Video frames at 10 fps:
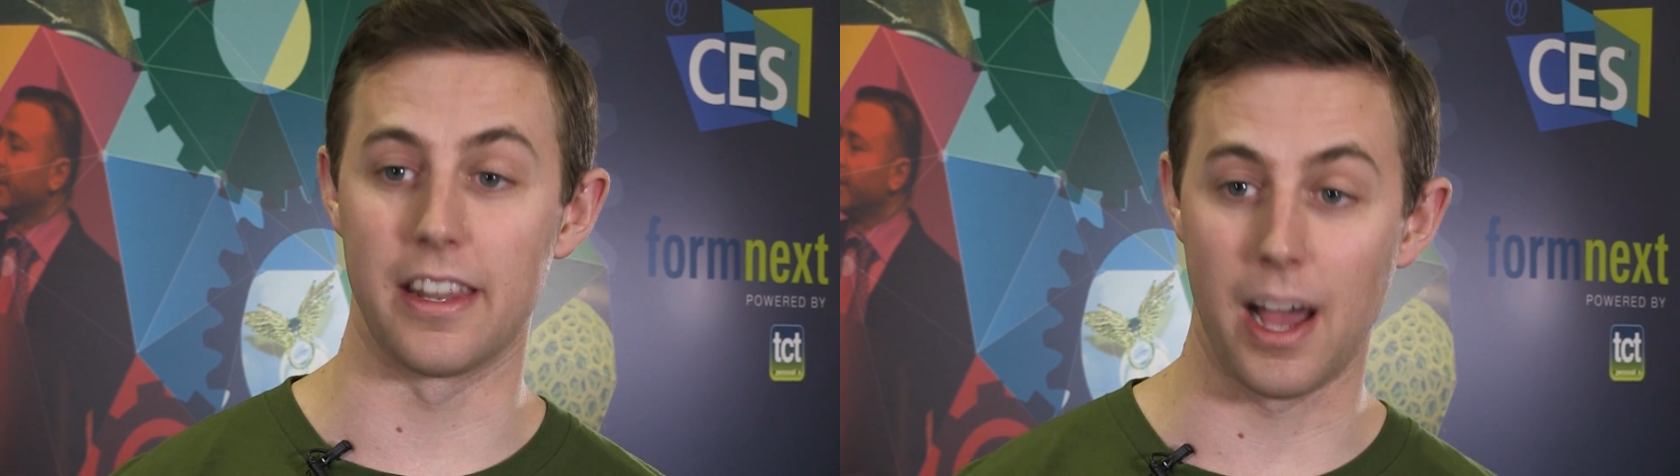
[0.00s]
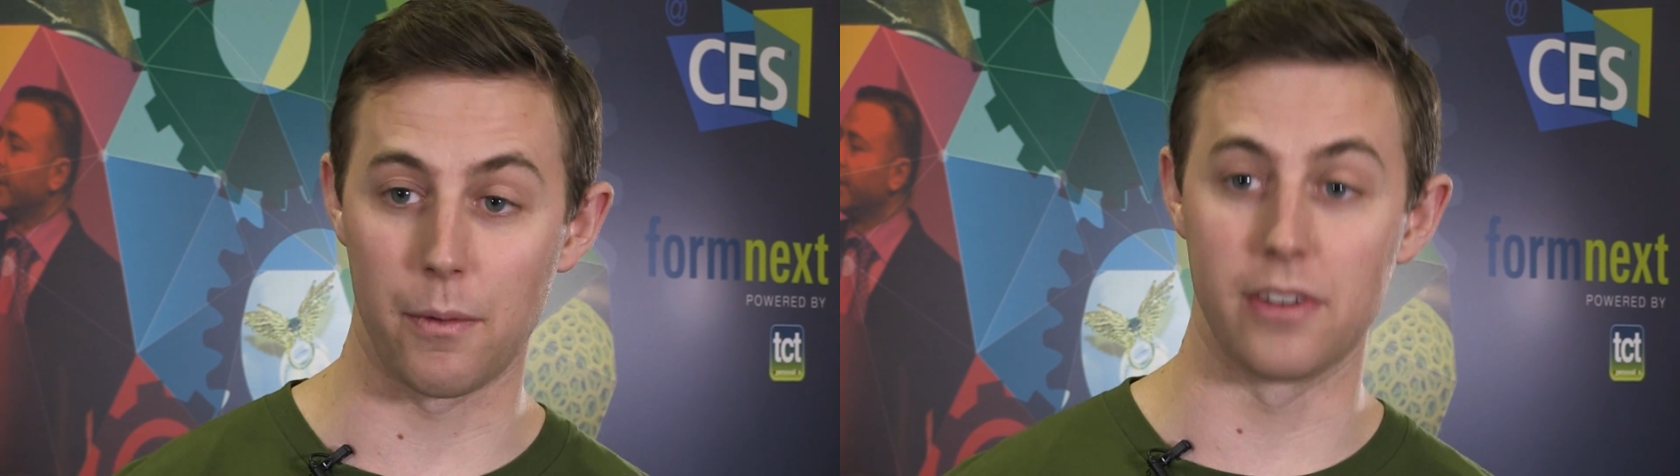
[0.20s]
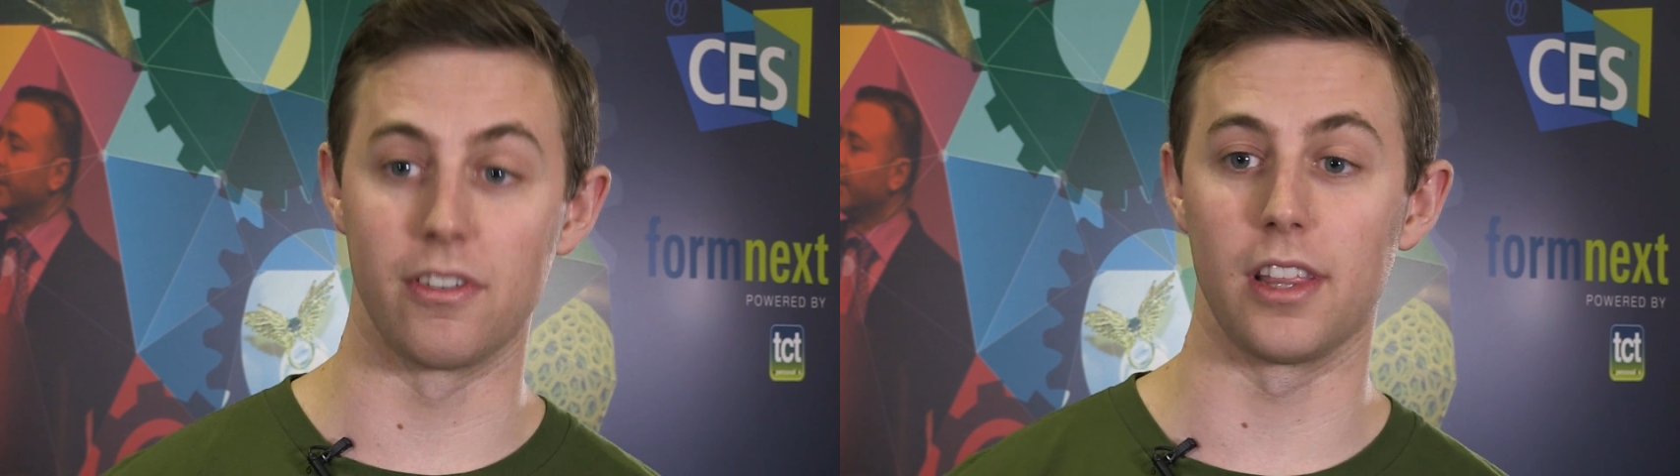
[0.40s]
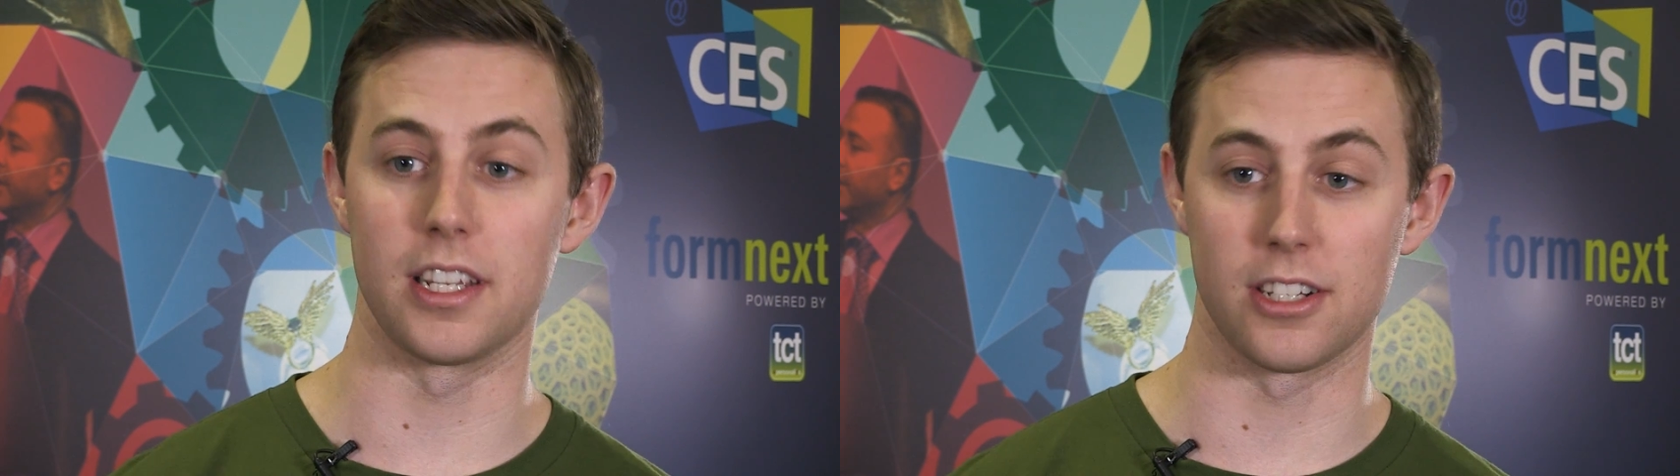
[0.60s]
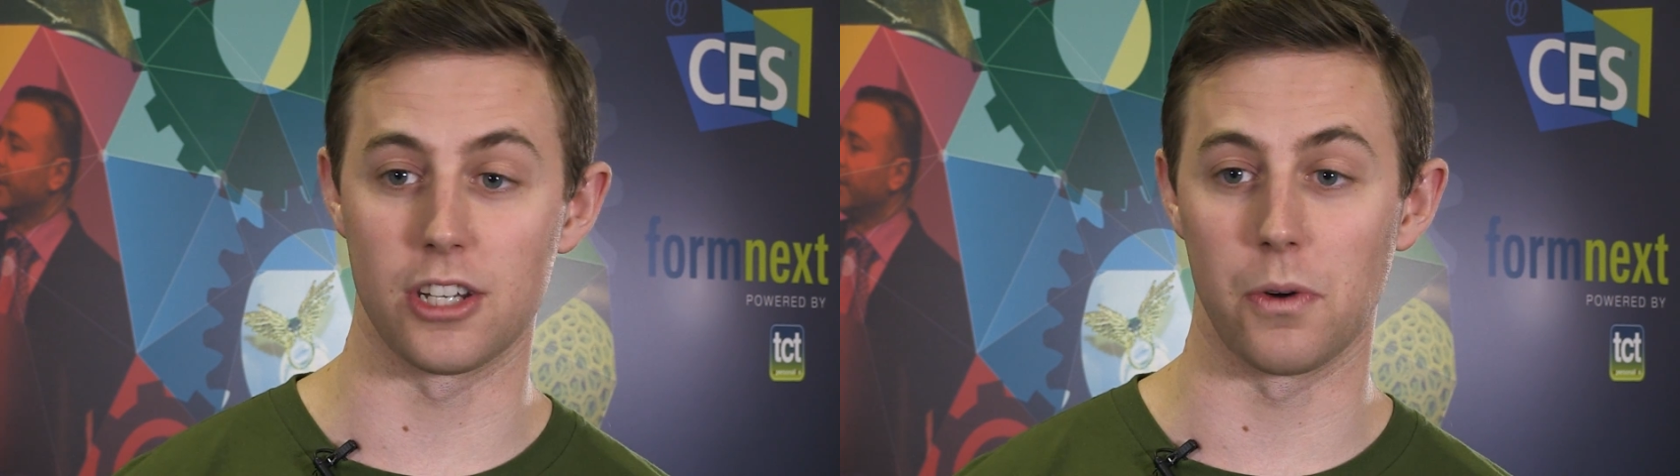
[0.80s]
and now we
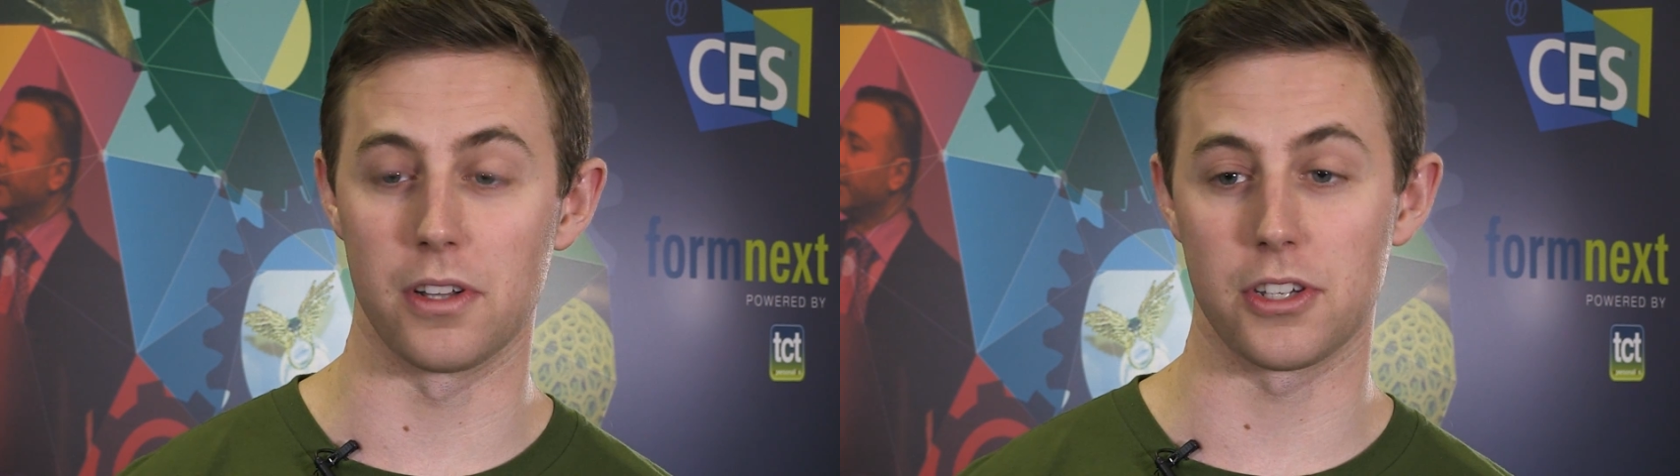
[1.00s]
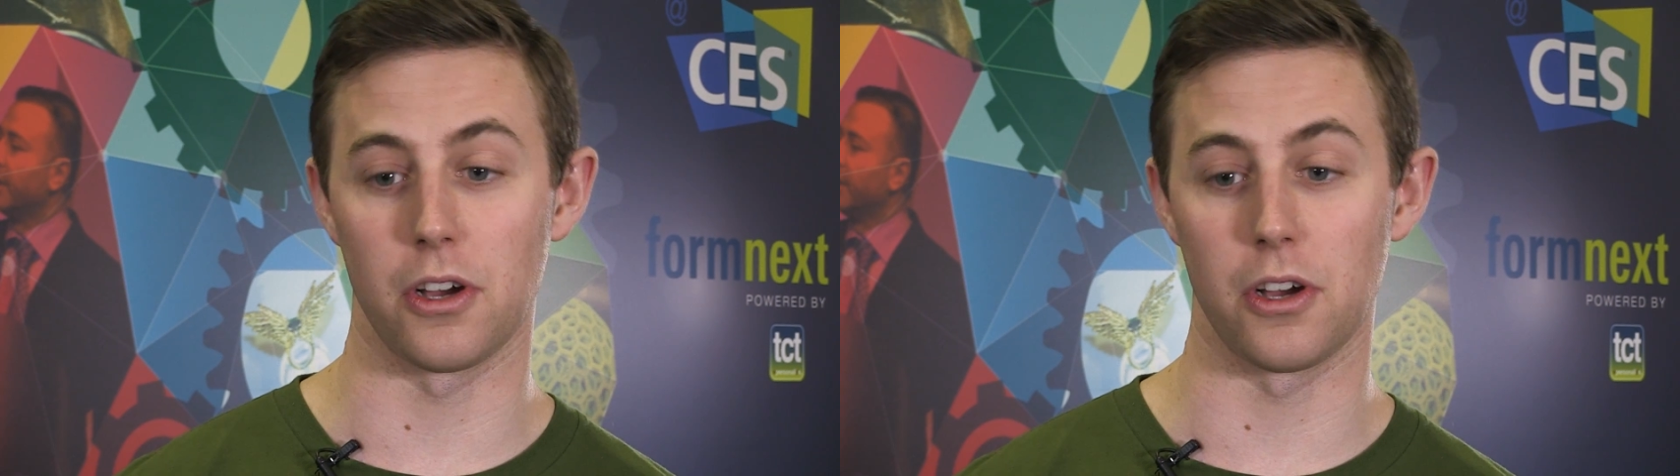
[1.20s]
released the two one.